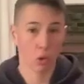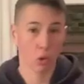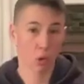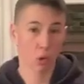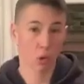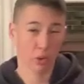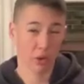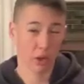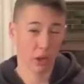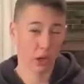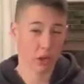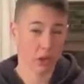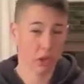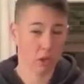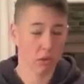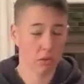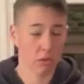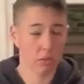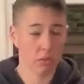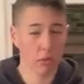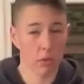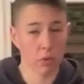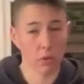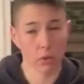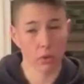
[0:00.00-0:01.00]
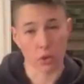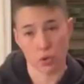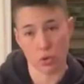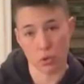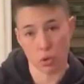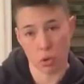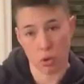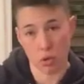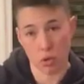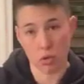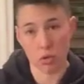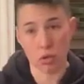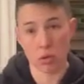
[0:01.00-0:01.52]
coordination motor
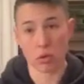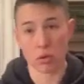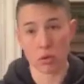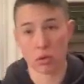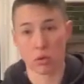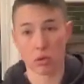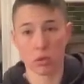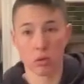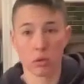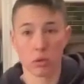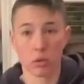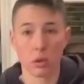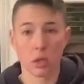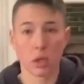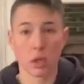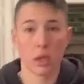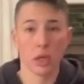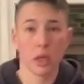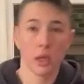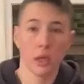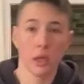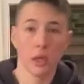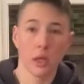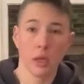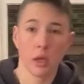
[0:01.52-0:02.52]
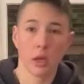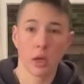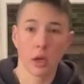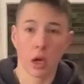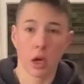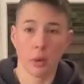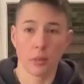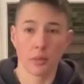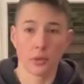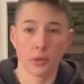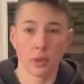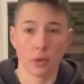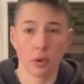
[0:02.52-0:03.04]
control.
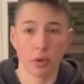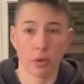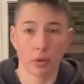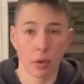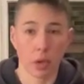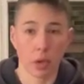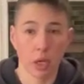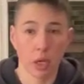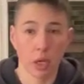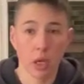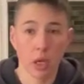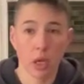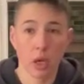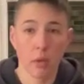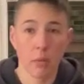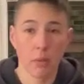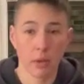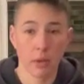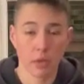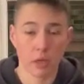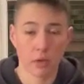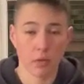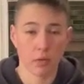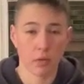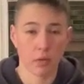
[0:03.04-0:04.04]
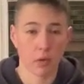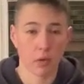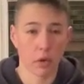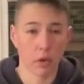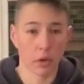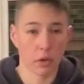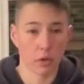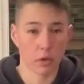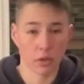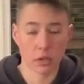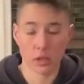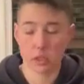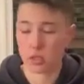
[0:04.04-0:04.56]
Option 3, bent over
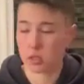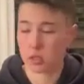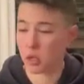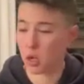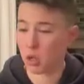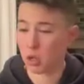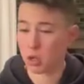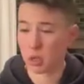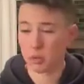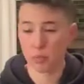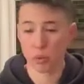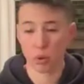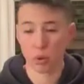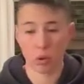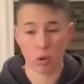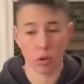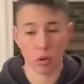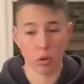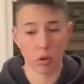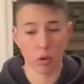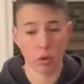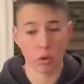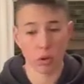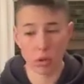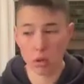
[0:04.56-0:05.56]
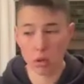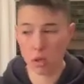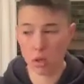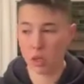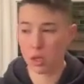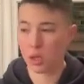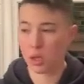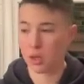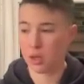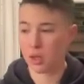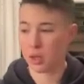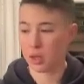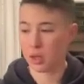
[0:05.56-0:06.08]
rows, solid pull.
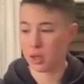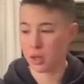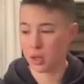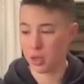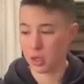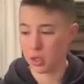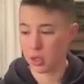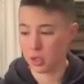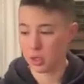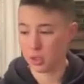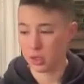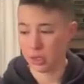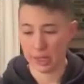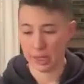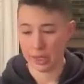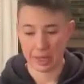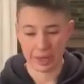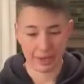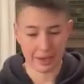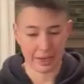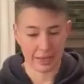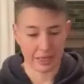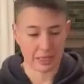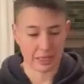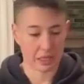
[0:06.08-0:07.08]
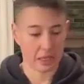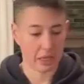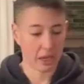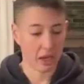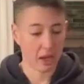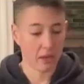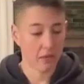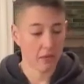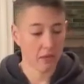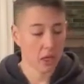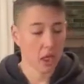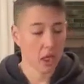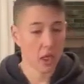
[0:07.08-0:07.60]
You can get nice and
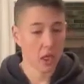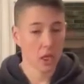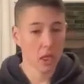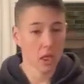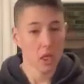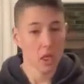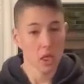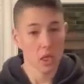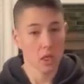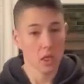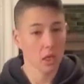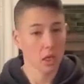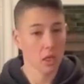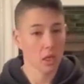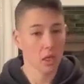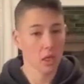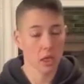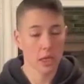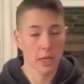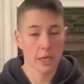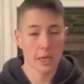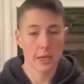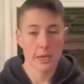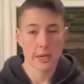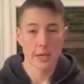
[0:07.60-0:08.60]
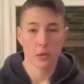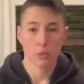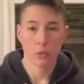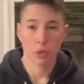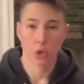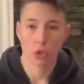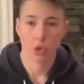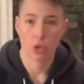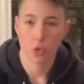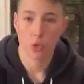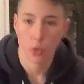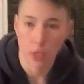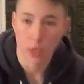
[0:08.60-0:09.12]
heavy.
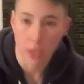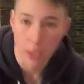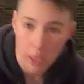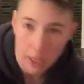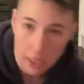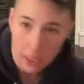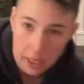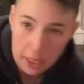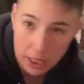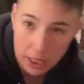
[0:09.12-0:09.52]
You're doing